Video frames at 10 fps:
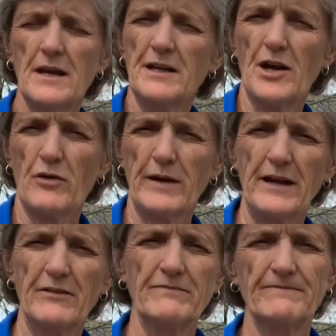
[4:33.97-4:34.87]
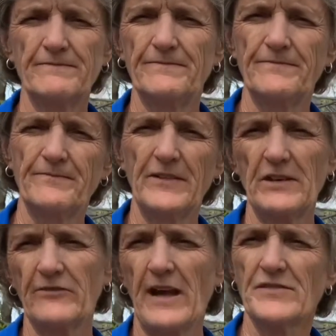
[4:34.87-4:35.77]
around
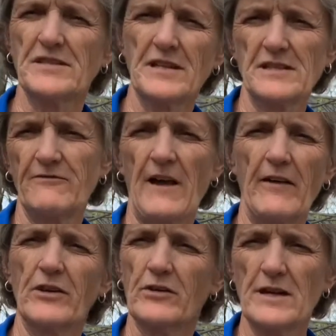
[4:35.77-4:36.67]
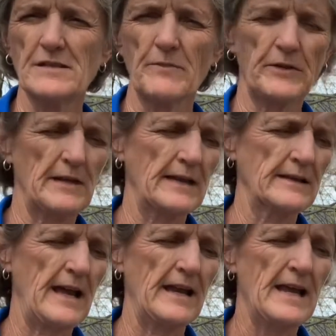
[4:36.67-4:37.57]
55, 65 degrees, something like
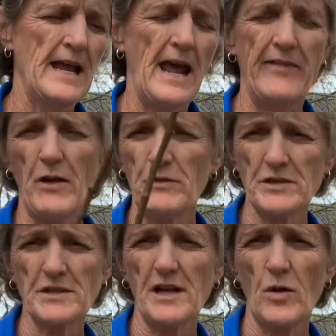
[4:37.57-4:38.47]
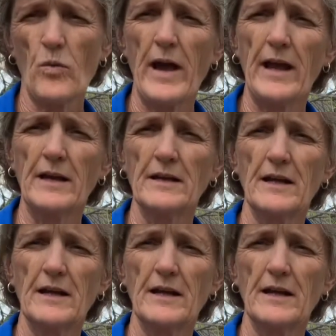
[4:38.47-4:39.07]
that. And then we're just going to wait.